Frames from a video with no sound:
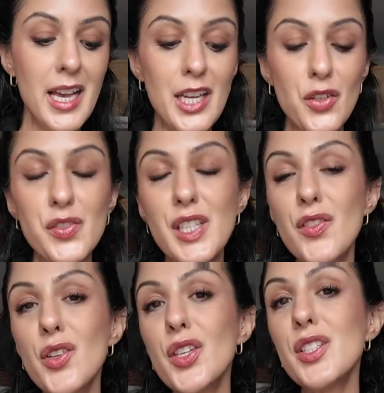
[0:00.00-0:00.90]
And obviously if
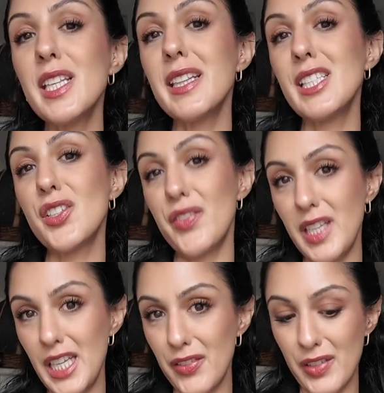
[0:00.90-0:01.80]
you're using this of an
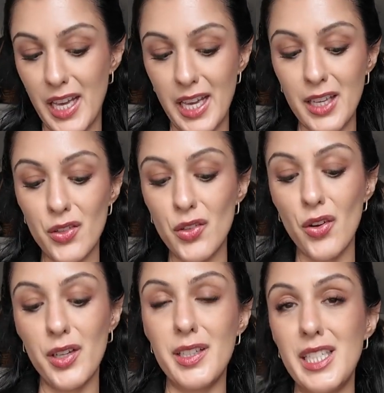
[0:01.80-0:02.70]
evening, you're not
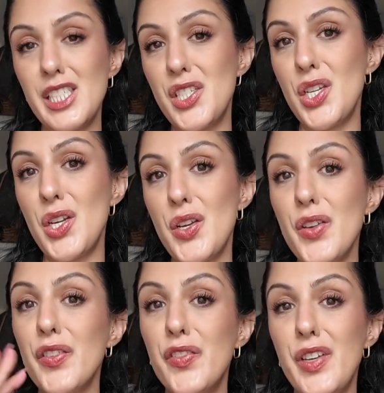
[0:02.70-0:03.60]
going to need to
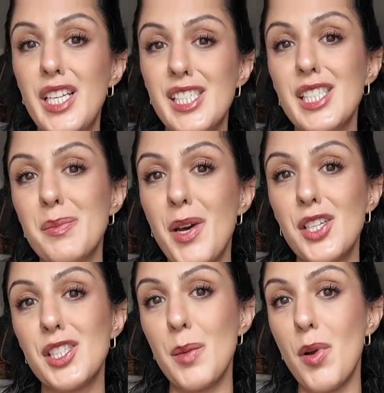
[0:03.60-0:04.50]
fit as much
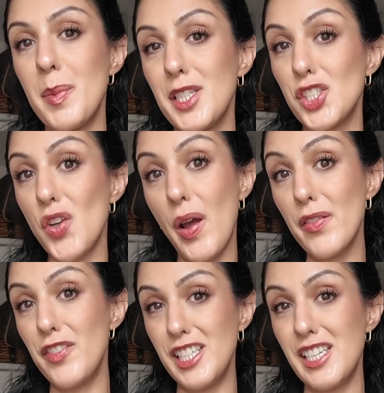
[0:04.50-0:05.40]
as I'm probably going to try and
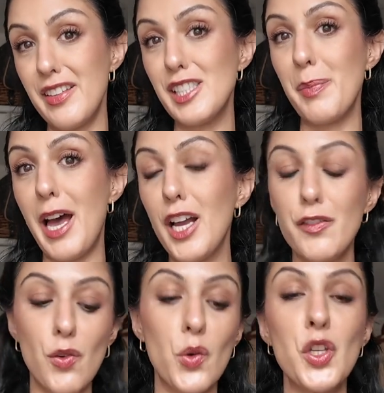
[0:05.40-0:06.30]
fit in this bag
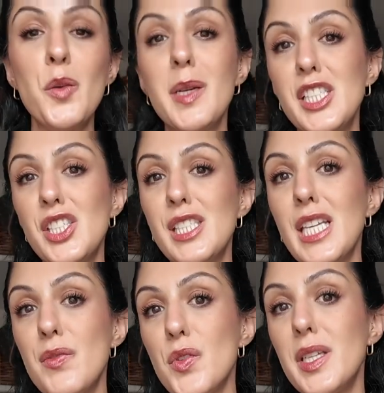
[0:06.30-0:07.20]
for you, but it's just to
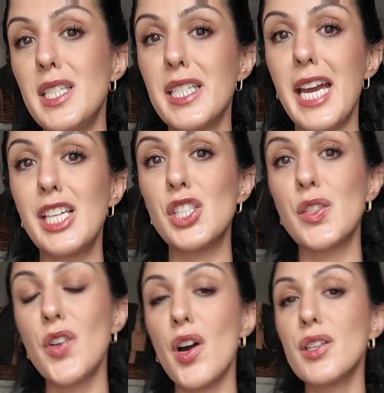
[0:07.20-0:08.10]
give you an indication
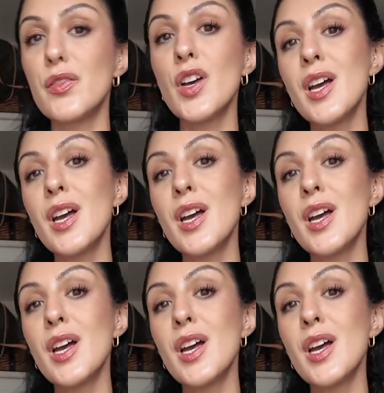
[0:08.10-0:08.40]
of kind of